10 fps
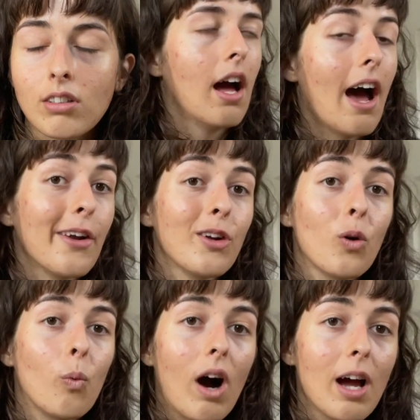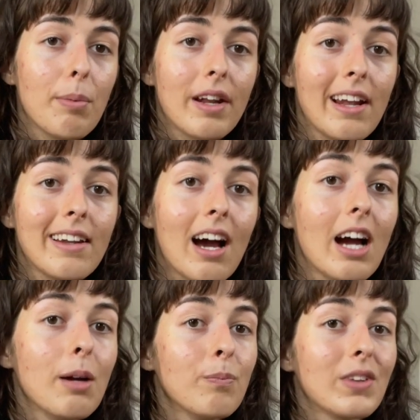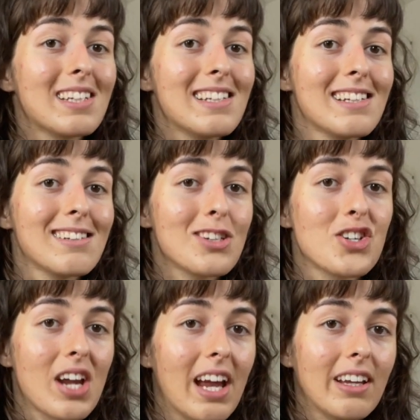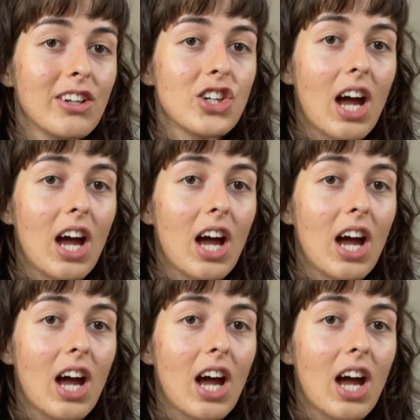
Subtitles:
I don't know why, but anytime the seasons change,